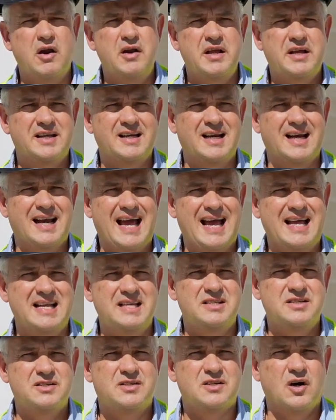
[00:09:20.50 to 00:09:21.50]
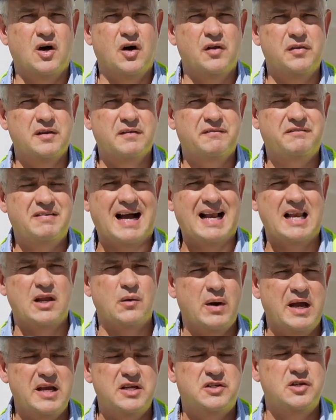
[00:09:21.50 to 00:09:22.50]
only going to lend on the
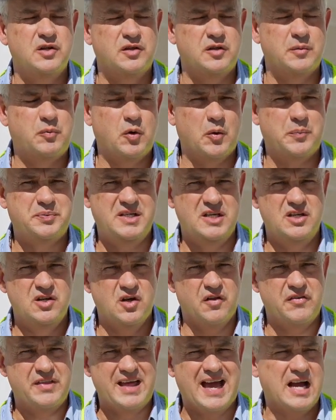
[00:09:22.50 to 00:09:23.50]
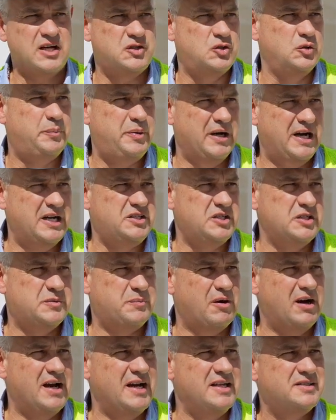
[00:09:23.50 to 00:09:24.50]
valuation of the property, not the actual purchase
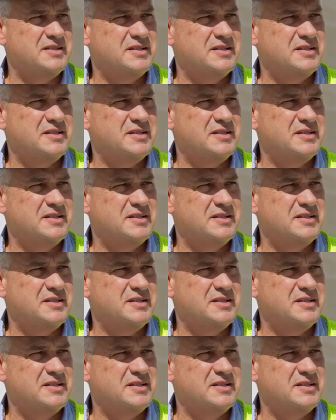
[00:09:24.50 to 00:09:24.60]
price.